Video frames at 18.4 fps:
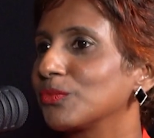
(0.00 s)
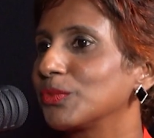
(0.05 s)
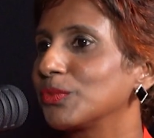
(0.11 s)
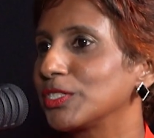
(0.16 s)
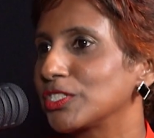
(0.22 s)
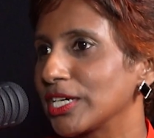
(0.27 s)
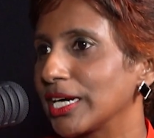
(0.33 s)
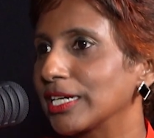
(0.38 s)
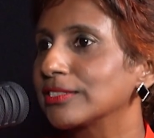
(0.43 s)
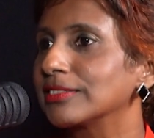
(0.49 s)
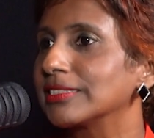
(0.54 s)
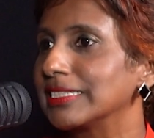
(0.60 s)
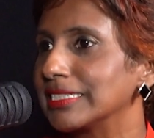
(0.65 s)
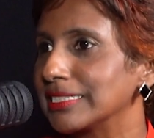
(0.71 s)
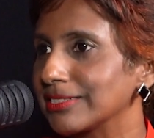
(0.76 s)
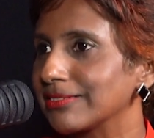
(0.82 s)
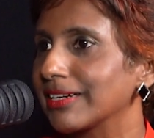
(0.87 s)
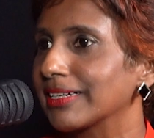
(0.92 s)
which I could
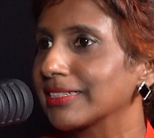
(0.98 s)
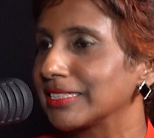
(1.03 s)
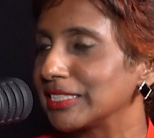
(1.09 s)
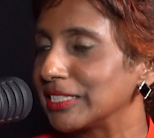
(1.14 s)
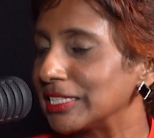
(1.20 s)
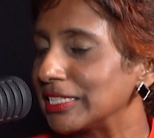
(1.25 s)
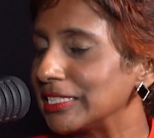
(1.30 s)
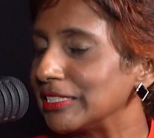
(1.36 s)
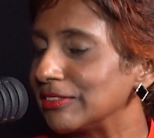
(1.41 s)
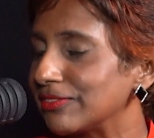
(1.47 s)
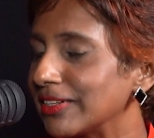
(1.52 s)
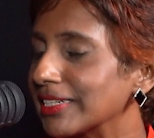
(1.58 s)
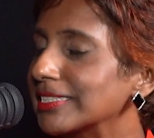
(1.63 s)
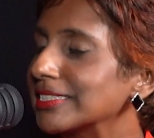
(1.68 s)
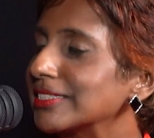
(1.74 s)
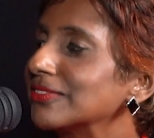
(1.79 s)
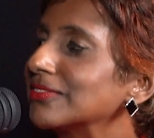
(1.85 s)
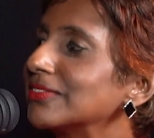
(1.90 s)
interact
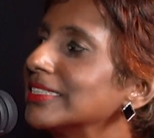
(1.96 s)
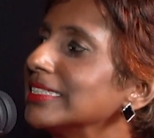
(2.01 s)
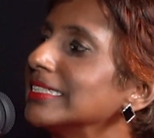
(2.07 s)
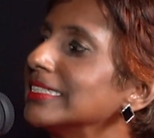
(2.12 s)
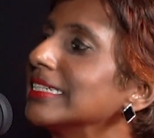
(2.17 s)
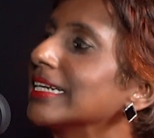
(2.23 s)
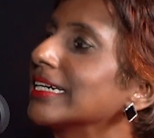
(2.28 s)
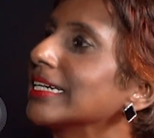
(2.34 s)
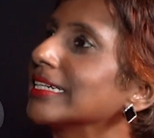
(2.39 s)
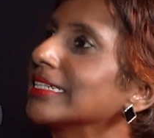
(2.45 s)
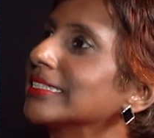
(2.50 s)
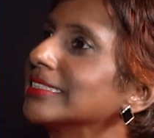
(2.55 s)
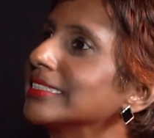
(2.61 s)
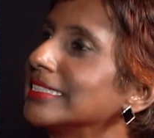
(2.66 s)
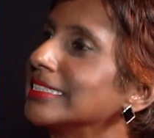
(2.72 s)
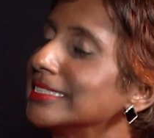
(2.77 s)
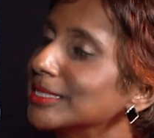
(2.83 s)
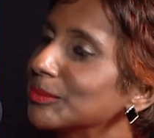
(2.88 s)
effectively, and
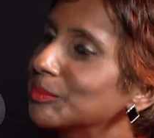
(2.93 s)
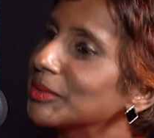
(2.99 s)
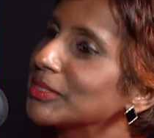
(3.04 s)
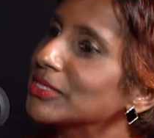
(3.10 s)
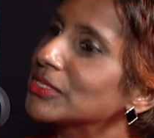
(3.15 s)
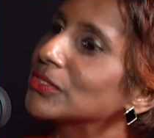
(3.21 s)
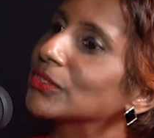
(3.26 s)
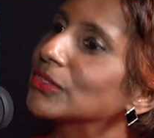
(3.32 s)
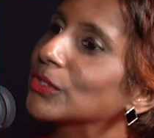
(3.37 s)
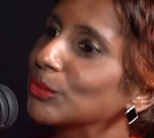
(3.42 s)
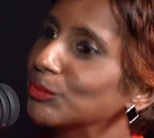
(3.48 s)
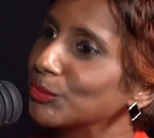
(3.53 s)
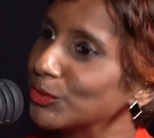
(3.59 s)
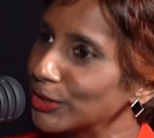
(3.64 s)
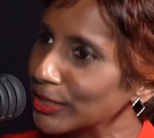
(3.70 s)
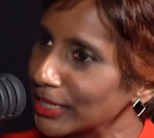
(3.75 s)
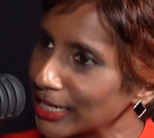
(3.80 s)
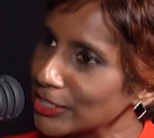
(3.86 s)
the interpersonal
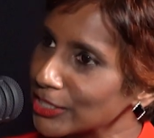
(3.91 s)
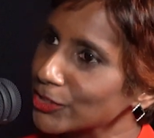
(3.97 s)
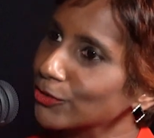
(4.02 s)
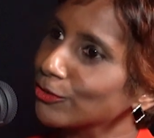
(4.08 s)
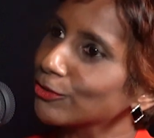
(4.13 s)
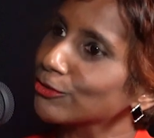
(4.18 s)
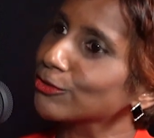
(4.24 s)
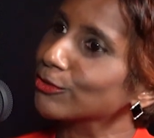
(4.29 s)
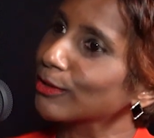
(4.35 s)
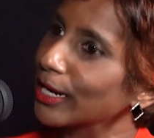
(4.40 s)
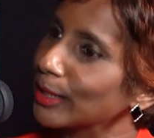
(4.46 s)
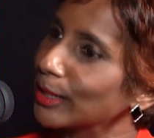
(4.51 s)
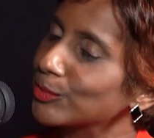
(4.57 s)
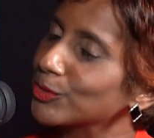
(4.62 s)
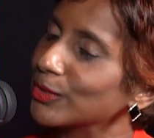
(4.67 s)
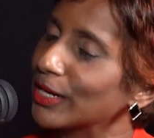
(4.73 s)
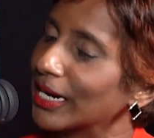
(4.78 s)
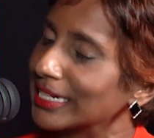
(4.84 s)
communication also
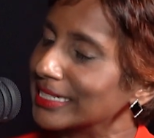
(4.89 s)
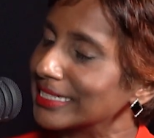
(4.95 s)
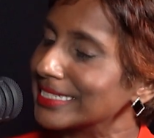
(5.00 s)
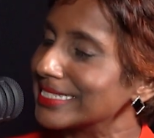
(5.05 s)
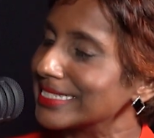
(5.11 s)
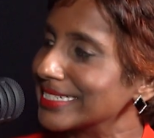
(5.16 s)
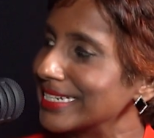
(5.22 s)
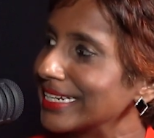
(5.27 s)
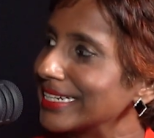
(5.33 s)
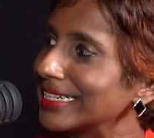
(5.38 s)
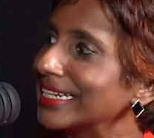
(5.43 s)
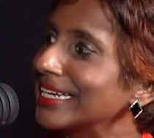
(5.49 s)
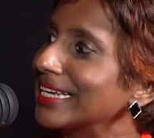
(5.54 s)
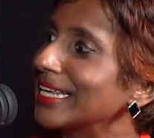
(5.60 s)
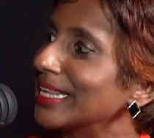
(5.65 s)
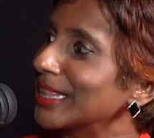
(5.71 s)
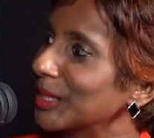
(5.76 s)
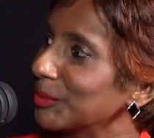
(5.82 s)
helps to understand
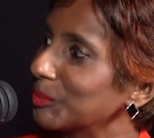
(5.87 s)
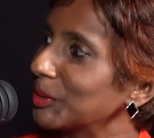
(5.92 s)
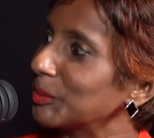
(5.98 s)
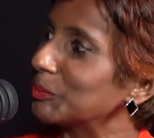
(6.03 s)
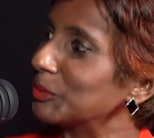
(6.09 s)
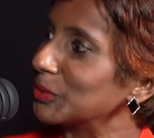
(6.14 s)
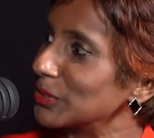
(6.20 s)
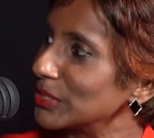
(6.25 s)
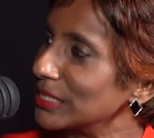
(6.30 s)
the people's